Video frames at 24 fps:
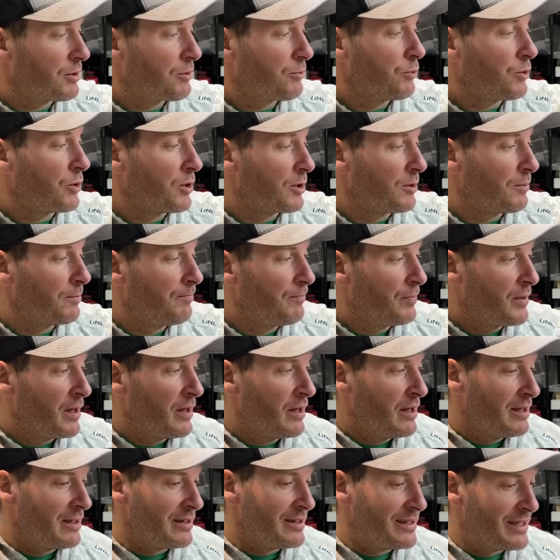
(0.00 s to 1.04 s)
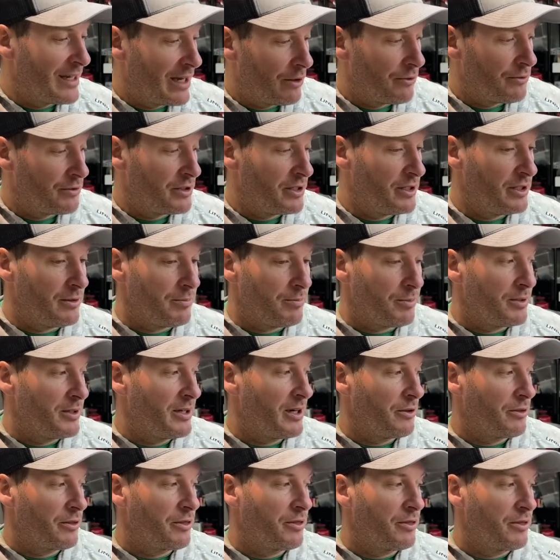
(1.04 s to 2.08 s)
Worm down deep.
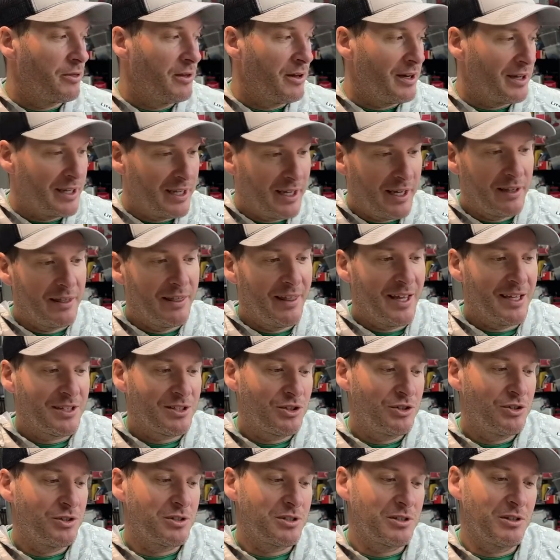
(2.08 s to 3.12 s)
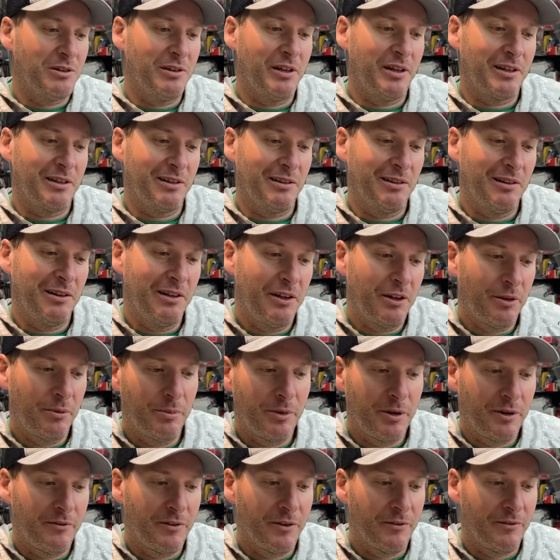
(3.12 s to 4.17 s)
Now, again, that's just like a little
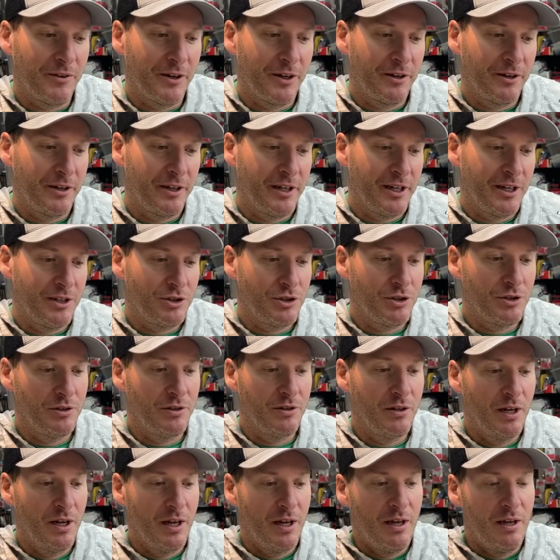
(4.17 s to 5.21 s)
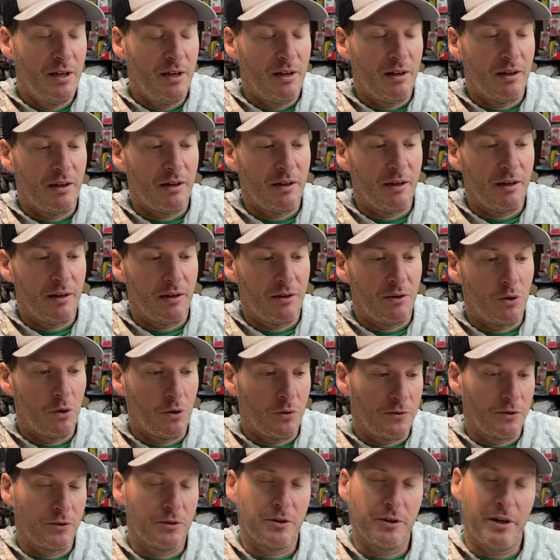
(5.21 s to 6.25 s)
bit of a variation
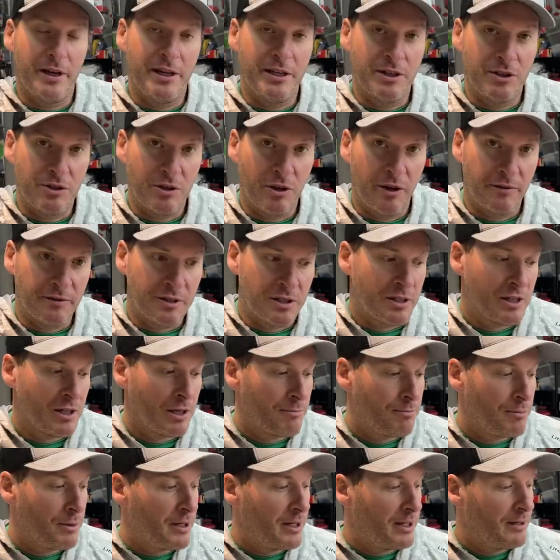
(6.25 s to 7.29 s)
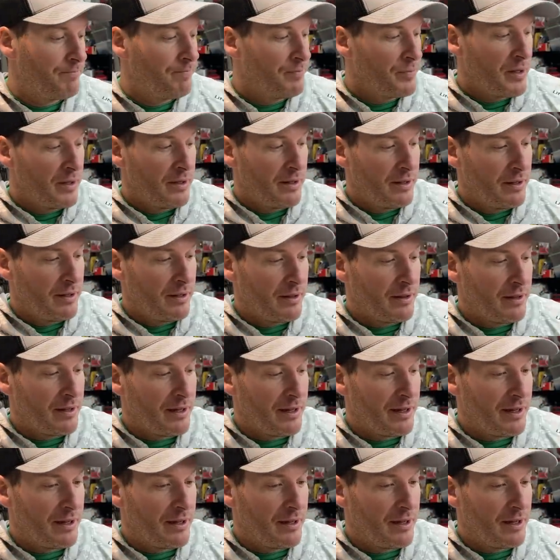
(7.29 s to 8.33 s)
over a soft stick bait,
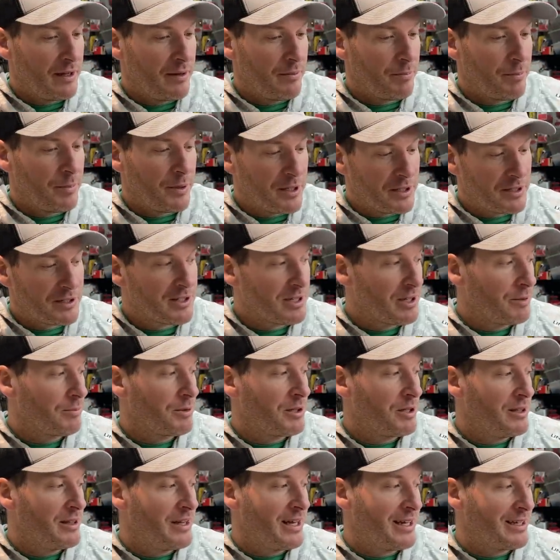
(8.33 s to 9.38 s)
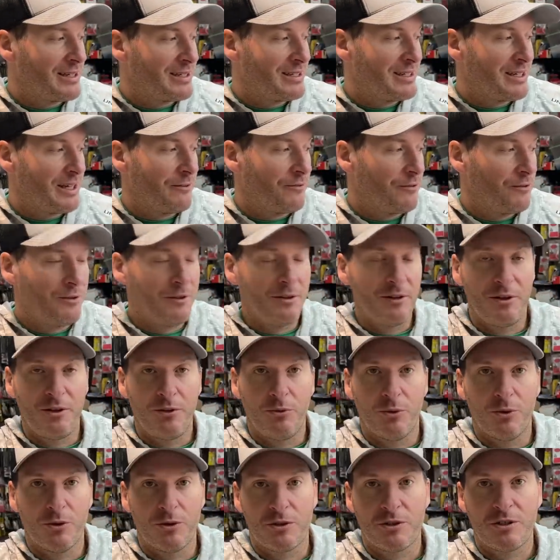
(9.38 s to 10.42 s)
but it's something that definitely
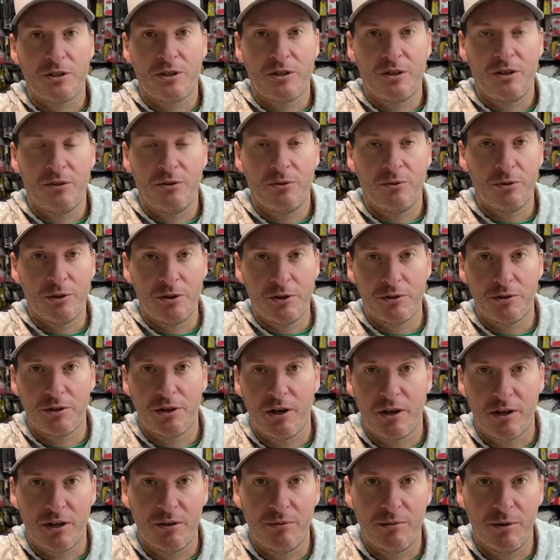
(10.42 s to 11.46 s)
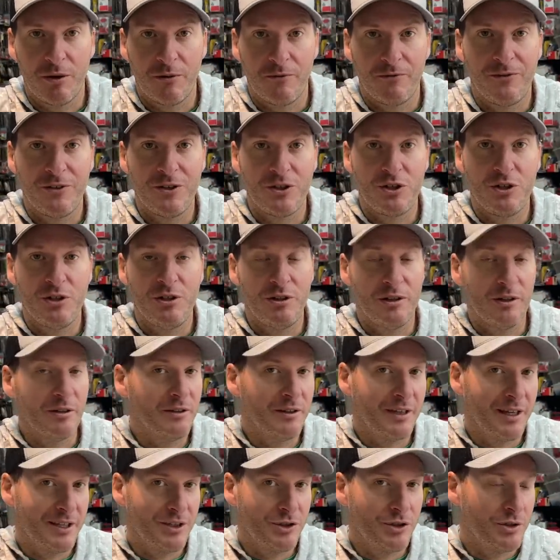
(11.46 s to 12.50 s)
works when you're talking about fishing the
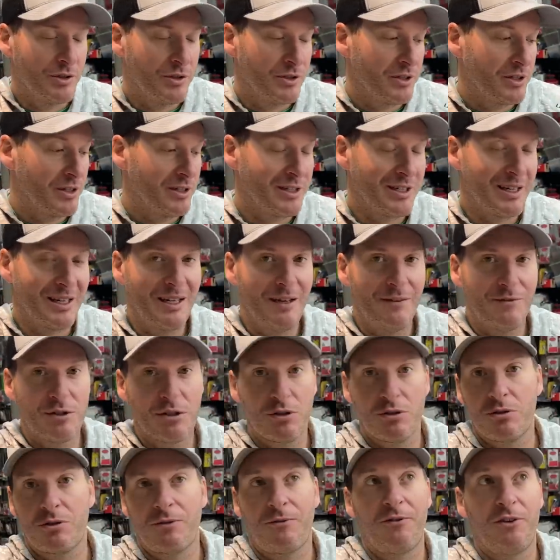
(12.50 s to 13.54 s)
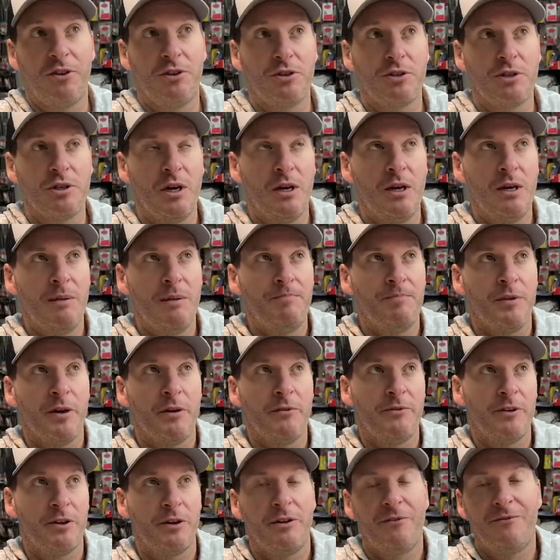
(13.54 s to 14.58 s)
ledges. It gives those fish a
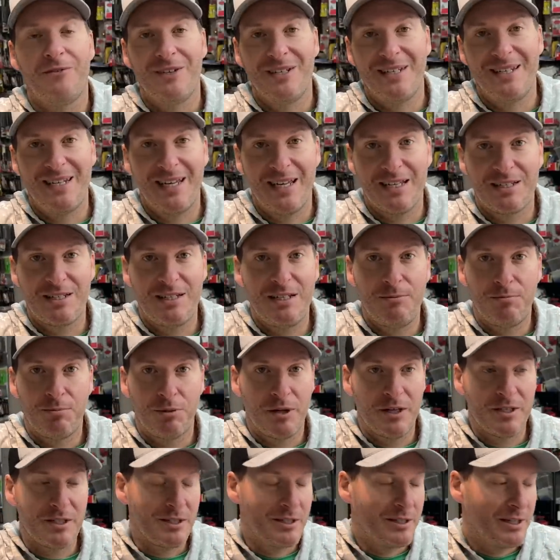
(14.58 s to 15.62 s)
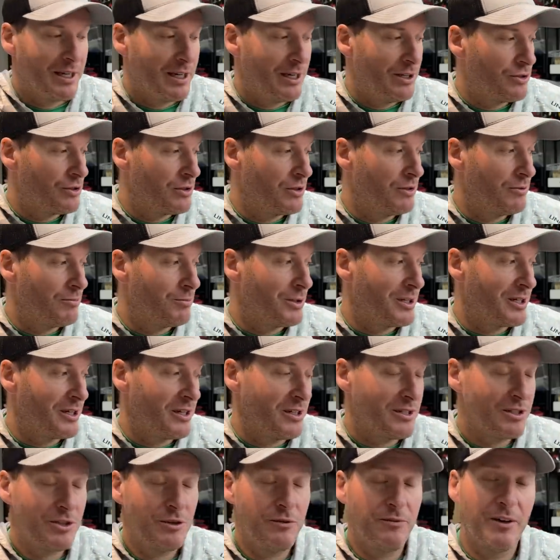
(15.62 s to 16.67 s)
very finessey presentation, and
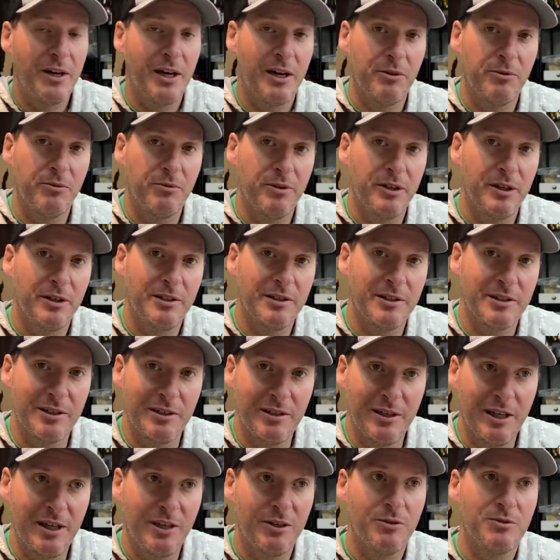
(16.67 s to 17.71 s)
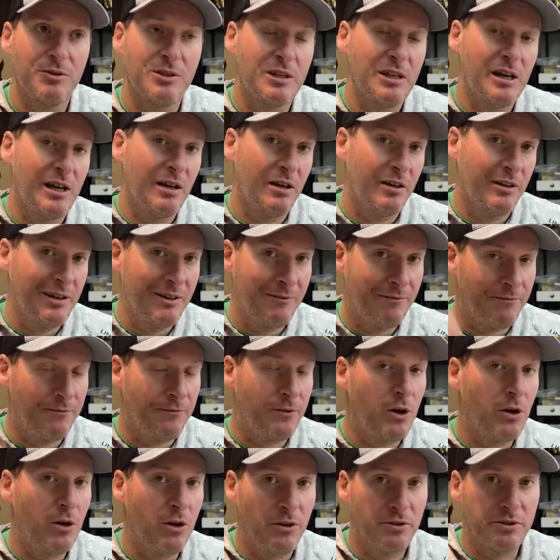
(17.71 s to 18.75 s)
because you've got it rigged as a NACO style, it
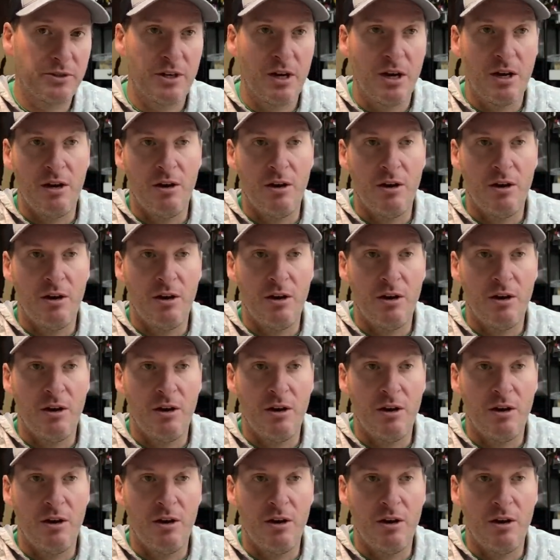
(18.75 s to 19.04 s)
falls